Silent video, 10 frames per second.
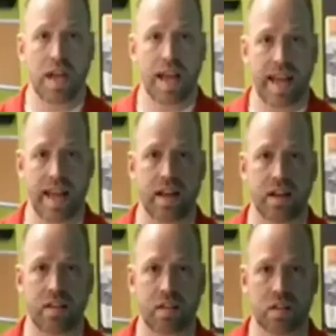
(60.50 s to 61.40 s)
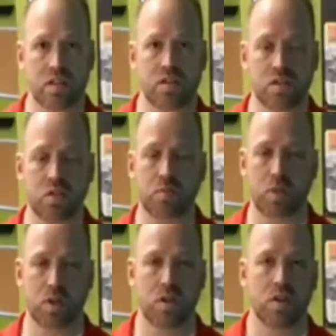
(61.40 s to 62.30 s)
and the
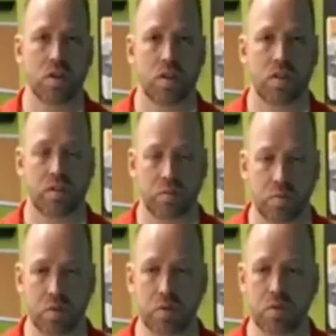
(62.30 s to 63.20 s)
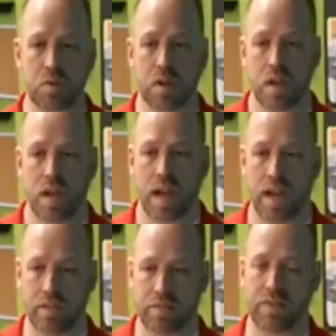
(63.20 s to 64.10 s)
consumer through
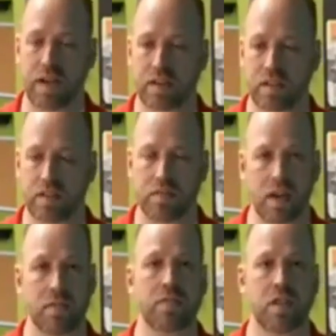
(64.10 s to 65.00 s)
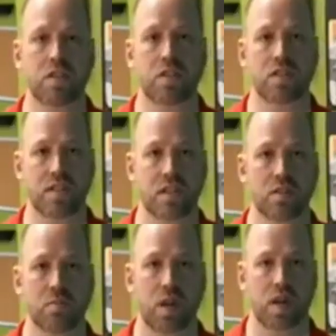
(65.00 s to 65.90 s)
an effective and efficient
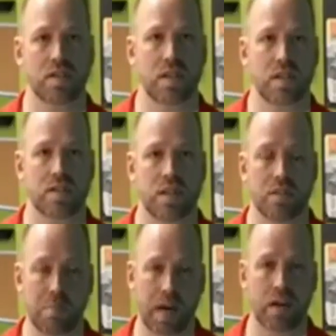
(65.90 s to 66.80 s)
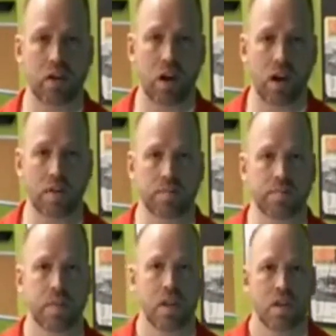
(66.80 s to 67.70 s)
sales process in buying a car.
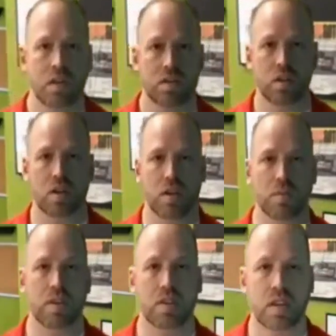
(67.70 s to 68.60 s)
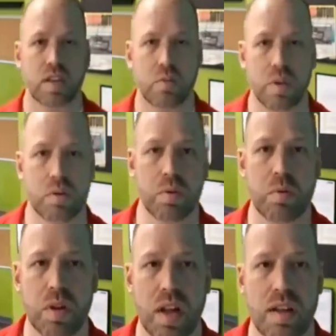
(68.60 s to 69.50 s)
So I'm going to look, we
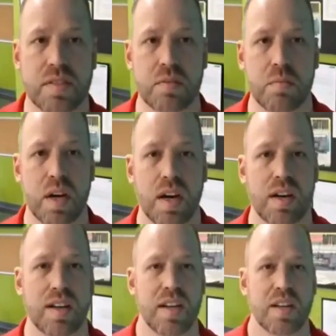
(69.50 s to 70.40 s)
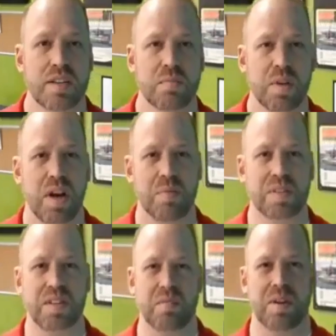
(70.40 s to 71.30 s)
will have some
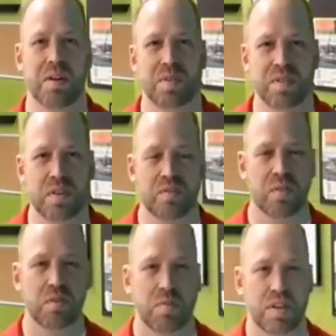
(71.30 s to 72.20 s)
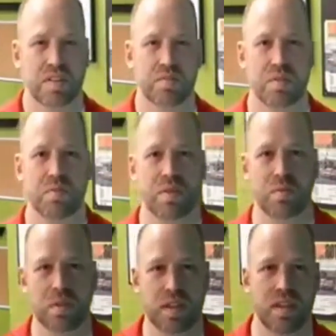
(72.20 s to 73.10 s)
comments coming up and so forth, but I just want to be
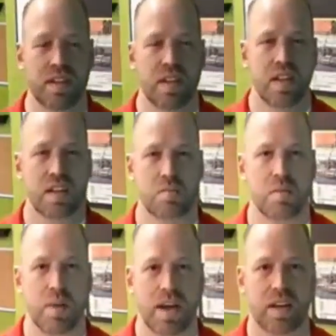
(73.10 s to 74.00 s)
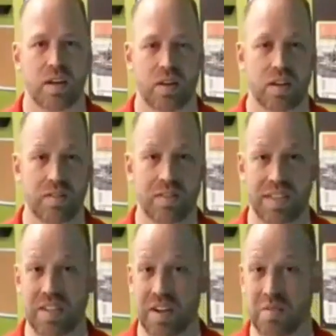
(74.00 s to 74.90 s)
able to be back here long enough because
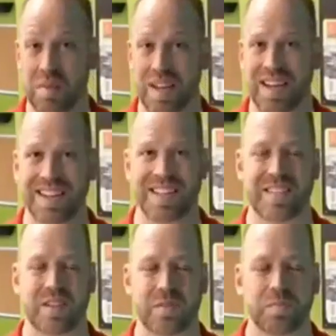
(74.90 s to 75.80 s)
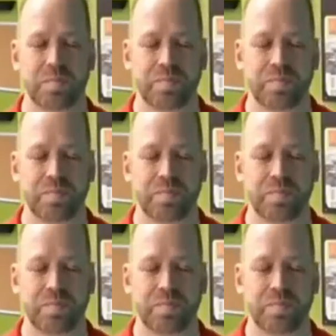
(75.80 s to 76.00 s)
I talk with my hands. So